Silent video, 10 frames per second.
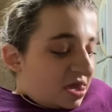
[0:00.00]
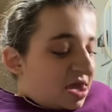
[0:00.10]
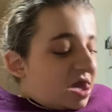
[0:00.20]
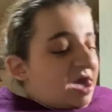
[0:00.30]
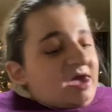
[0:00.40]

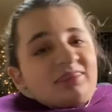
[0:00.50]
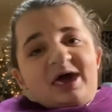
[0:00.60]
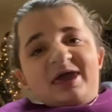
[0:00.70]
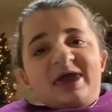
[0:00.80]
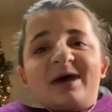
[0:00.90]
and
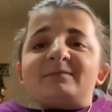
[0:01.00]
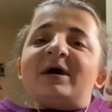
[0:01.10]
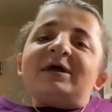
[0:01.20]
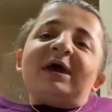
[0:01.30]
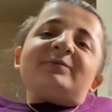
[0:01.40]
I have
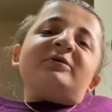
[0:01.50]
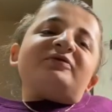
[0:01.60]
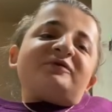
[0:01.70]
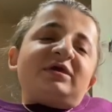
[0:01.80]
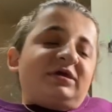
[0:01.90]
my avid
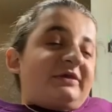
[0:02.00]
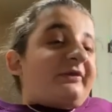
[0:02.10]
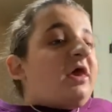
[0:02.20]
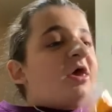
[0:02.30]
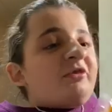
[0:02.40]
cheese.
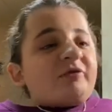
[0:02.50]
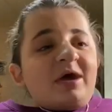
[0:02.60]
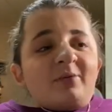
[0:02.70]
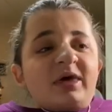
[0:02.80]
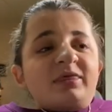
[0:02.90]
So, I
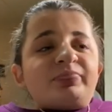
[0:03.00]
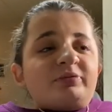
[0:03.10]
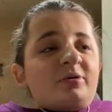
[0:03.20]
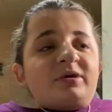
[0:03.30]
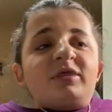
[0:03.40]
went in
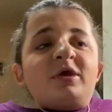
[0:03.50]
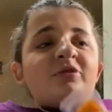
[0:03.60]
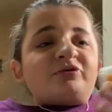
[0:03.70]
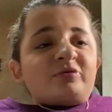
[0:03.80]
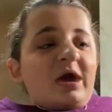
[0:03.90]
through and
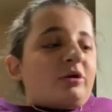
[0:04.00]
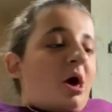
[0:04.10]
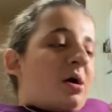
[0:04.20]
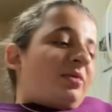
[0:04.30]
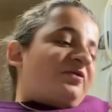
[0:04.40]
took out
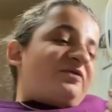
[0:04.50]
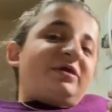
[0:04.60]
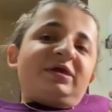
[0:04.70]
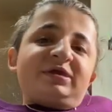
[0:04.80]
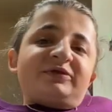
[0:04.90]
all the
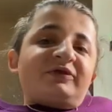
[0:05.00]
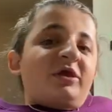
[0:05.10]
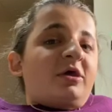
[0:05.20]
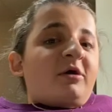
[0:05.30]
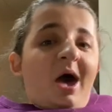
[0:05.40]
cheese
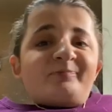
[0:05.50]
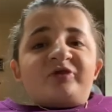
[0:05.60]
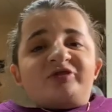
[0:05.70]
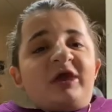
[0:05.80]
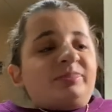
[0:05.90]
up to
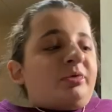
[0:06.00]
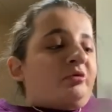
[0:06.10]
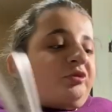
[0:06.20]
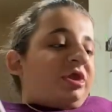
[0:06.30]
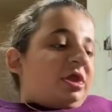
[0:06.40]
date
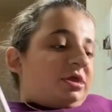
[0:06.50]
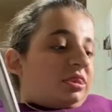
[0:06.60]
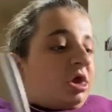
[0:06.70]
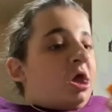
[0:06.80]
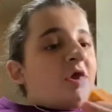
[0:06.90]
13.
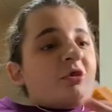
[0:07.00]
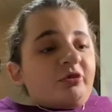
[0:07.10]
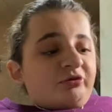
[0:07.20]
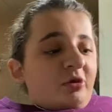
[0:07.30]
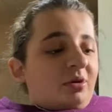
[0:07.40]

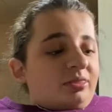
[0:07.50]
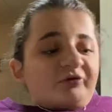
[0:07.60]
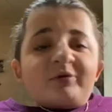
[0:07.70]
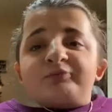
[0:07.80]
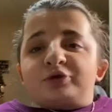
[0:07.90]
So, and there's
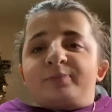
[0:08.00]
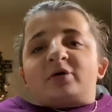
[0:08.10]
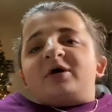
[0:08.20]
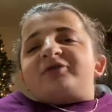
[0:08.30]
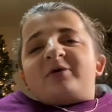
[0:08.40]
some
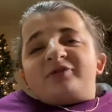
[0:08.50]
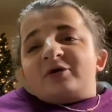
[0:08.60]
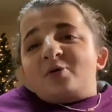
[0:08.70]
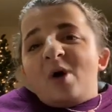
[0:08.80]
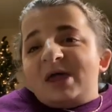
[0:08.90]
duplicates, so I was
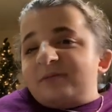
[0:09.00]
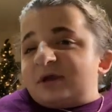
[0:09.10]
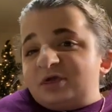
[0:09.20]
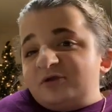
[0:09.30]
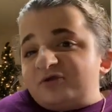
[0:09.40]
like, why am I going
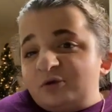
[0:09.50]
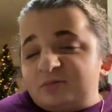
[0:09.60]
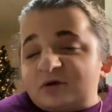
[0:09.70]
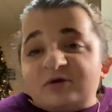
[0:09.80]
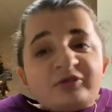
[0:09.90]
to eat
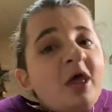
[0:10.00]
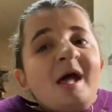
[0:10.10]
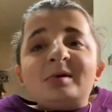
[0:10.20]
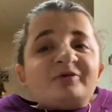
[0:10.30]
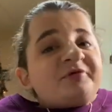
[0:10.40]
duplicates?
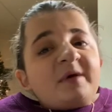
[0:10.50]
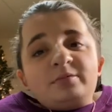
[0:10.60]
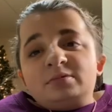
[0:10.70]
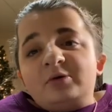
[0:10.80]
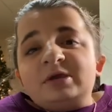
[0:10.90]
Unless if I
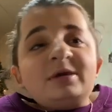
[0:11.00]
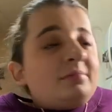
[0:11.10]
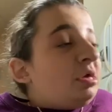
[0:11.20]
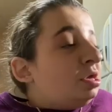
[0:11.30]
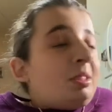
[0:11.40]
really am,
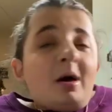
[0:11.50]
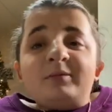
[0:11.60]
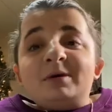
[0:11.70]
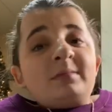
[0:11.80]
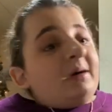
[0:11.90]
like, loving
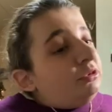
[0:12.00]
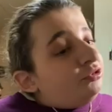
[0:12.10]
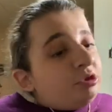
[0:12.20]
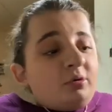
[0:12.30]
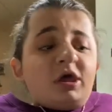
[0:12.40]
them, I'm going to
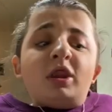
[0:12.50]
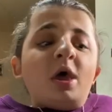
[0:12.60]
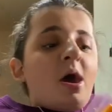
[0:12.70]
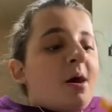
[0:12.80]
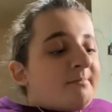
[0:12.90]
do it.
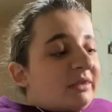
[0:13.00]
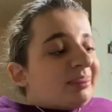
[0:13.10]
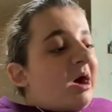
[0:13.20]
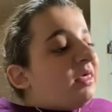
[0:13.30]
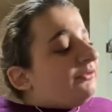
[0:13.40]
But I
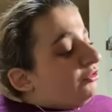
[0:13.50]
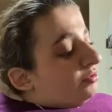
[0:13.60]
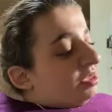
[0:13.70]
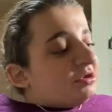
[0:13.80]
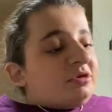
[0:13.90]
thought I'd do,
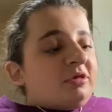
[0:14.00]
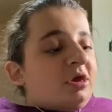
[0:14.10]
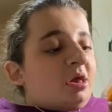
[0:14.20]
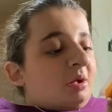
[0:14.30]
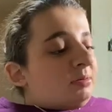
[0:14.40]
like, a
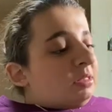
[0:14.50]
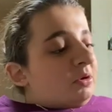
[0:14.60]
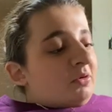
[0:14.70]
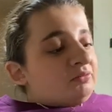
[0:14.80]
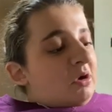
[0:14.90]

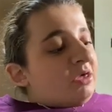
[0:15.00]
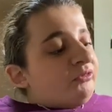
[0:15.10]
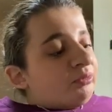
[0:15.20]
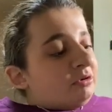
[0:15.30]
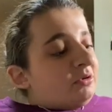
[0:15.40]
little run
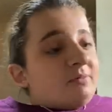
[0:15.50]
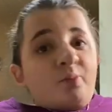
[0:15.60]
through of